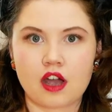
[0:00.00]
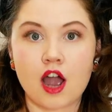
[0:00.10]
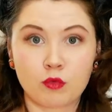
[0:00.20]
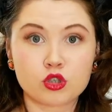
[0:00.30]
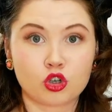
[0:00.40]

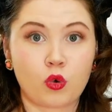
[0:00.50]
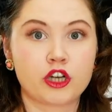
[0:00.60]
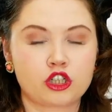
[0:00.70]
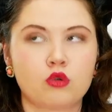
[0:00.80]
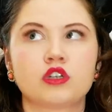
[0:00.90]
also quite
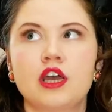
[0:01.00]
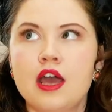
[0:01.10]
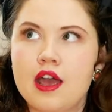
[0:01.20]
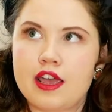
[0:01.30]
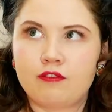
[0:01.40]
short.
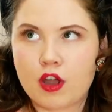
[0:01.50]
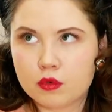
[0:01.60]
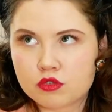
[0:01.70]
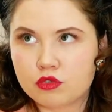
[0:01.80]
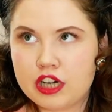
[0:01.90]
If I was
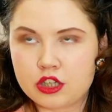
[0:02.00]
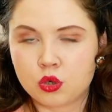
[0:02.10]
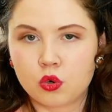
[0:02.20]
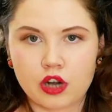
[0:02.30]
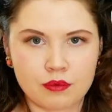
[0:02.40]
really
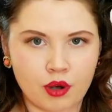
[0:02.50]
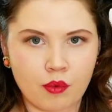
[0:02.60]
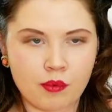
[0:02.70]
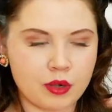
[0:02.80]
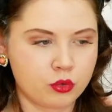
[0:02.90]
tall, I
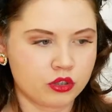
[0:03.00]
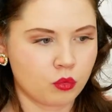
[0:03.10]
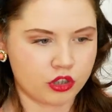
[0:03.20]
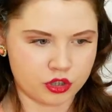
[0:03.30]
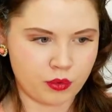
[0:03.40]
probably wouldn't want
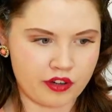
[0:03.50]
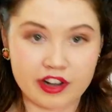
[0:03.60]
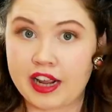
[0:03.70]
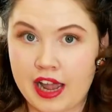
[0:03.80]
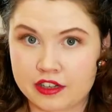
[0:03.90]
to wear any
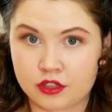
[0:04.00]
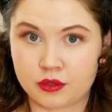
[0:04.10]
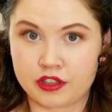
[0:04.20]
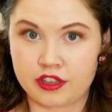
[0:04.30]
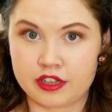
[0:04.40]
hat to a
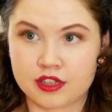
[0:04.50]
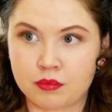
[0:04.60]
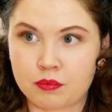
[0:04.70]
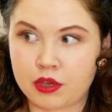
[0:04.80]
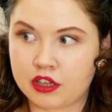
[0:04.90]
theatre, but
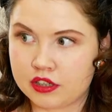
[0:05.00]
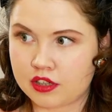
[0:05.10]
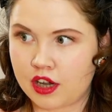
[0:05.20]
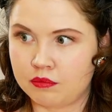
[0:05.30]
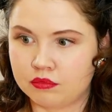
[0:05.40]
because
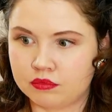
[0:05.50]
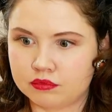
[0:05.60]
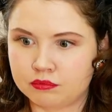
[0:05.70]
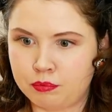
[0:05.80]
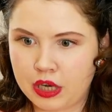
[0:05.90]
I'm
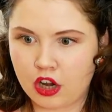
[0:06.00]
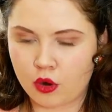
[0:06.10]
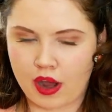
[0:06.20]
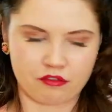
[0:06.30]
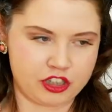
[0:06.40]
below
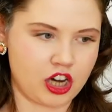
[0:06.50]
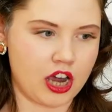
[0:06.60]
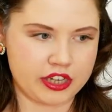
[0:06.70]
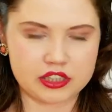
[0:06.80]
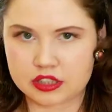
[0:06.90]
average
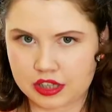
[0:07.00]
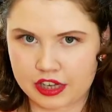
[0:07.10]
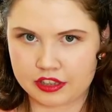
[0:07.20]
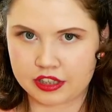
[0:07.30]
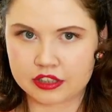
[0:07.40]
height, I
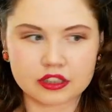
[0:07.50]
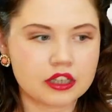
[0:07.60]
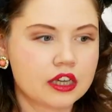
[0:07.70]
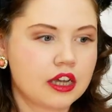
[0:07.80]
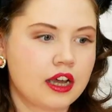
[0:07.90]
think,
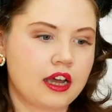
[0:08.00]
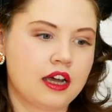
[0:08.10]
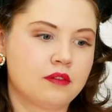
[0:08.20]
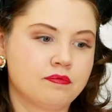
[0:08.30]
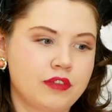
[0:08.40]

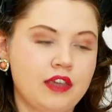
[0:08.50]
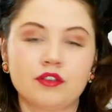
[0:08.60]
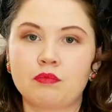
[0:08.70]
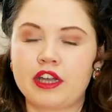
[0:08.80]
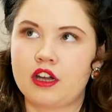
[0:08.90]
um, even my
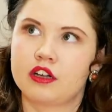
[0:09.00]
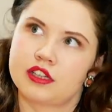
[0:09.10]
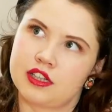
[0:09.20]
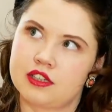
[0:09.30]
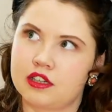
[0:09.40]
younger
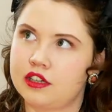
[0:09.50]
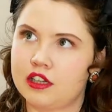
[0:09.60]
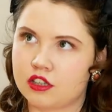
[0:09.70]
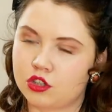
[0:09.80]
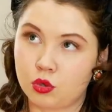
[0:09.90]
sister is
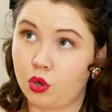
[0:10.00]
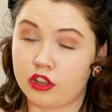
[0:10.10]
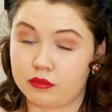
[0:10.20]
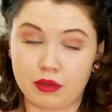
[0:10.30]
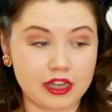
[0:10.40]
taller than
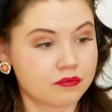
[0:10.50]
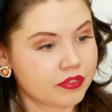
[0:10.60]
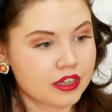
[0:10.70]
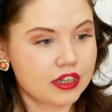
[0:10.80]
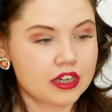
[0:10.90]
me.
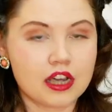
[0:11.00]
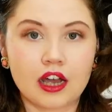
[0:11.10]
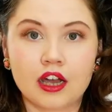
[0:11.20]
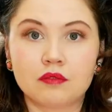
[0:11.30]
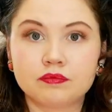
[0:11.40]
Um,